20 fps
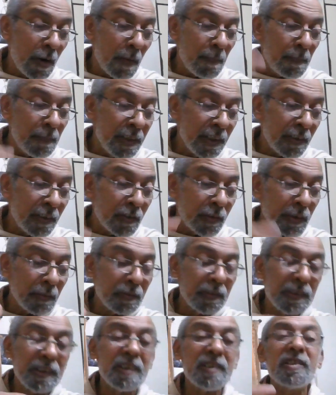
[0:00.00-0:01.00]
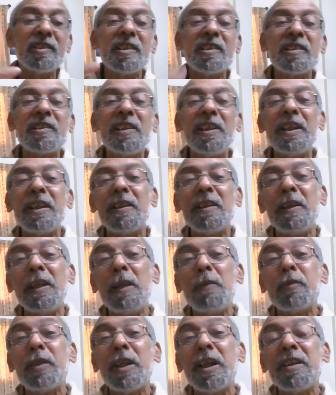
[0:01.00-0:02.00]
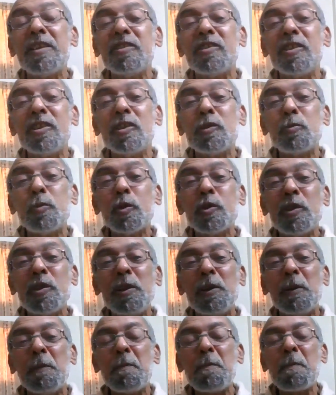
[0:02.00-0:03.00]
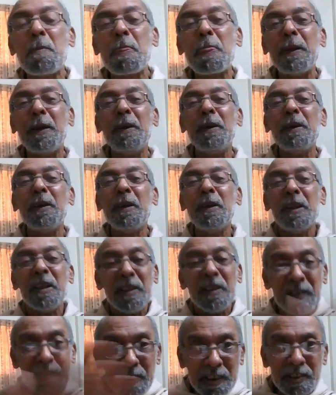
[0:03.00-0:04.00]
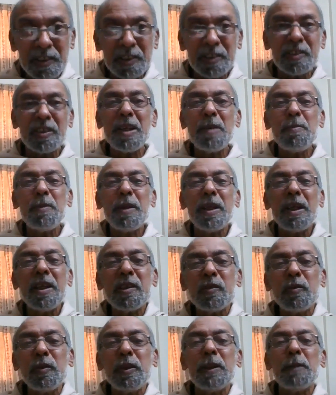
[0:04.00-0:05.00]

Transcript: objects of senses left at his disposal? This is the same case